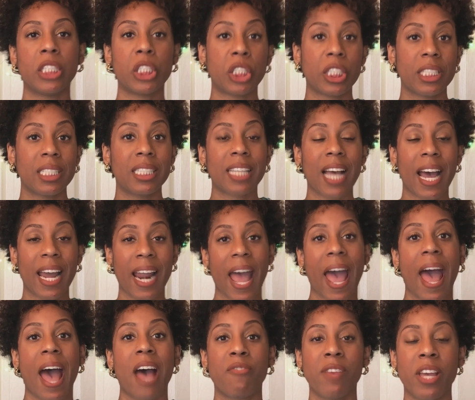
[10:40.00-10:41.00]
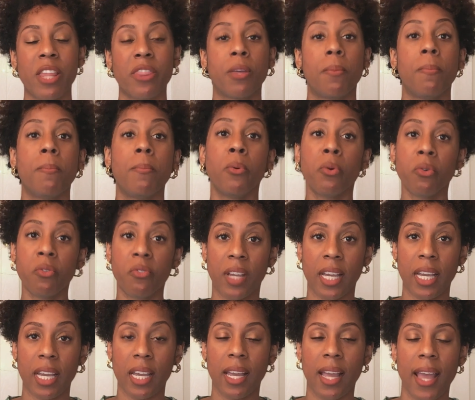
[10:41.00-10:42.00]
She's Gotta Have It, the
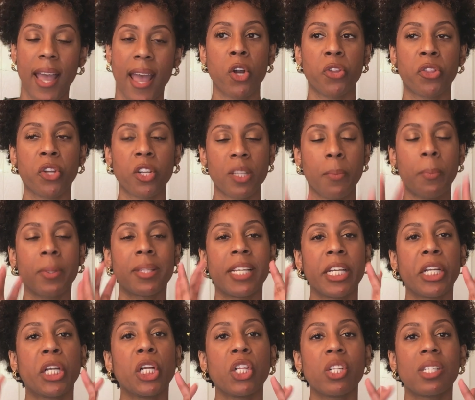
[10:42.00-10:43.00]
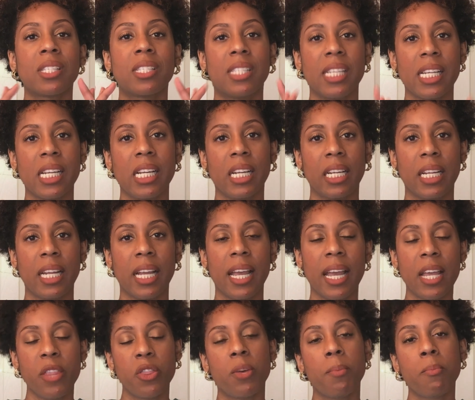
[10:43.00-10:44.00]
movie. There's a particular scene
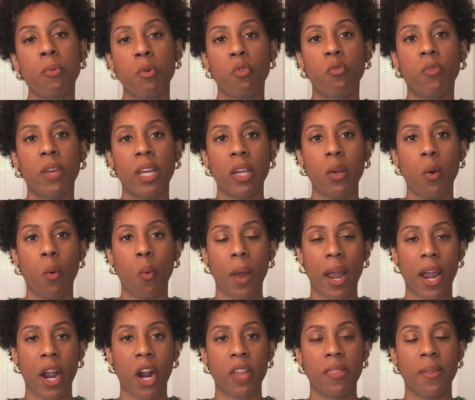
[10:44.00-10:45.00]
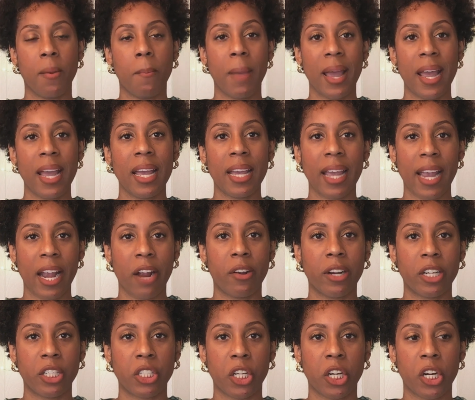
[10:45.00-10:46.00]
in the movie where the main
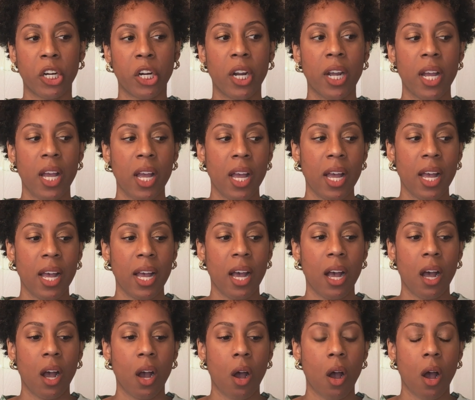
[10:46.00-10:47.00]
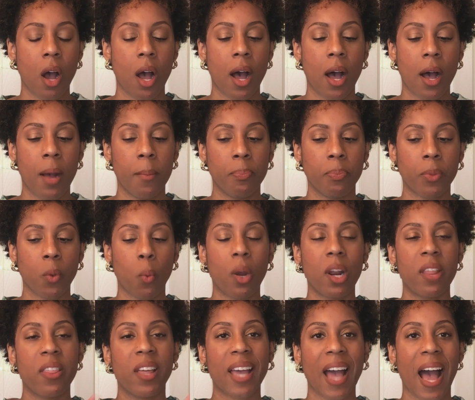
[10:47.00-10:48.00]
character, one
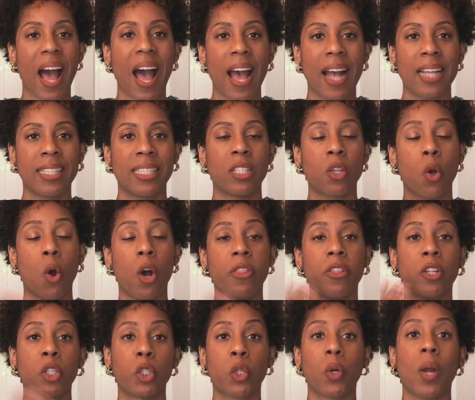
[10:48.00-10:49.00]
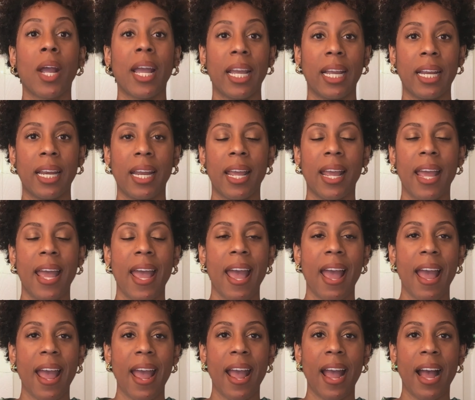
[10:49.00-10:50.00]
of the guys, is on the train.
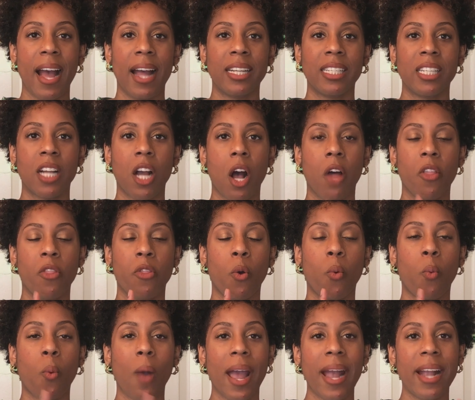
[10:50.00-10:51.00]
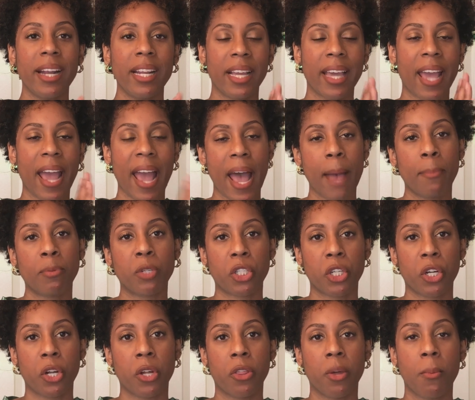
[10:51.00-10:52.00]
And the way to
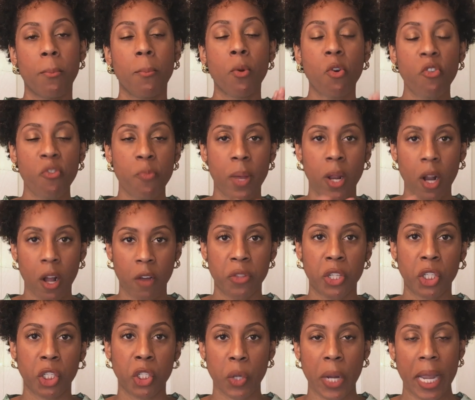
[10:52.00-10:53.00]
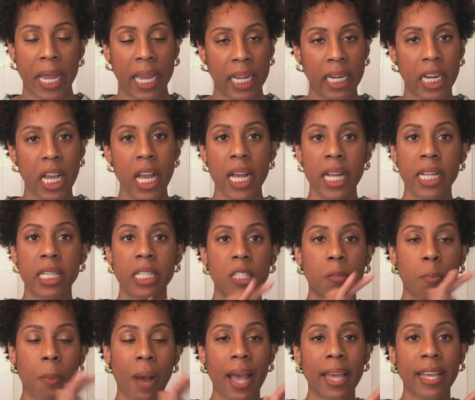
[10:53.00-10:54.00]
capture the movement of the train,
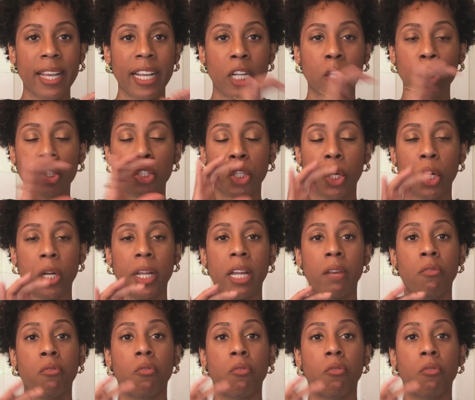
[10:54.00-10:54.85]
Spike inserted